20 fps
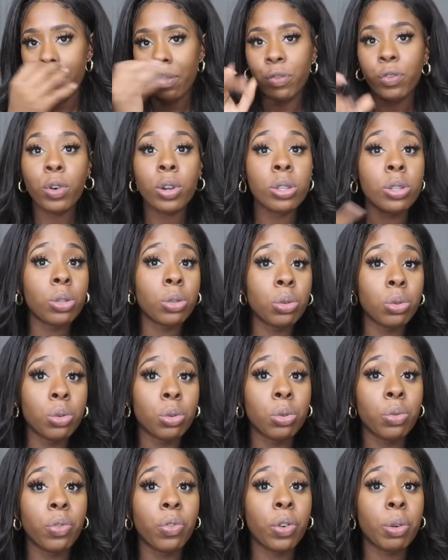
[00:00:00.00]
frontal
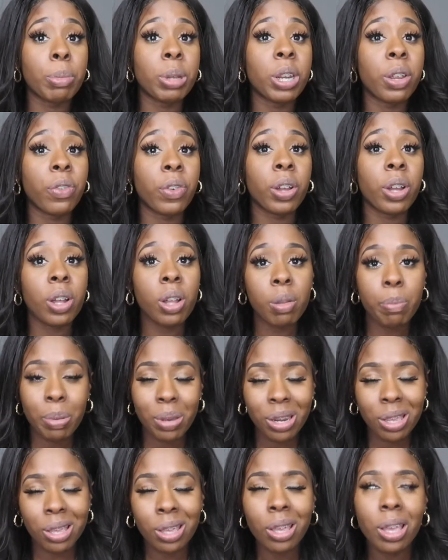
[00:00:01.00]
from a different
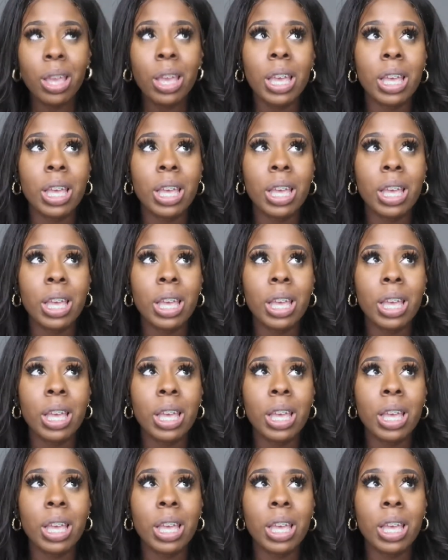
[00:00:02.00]
company.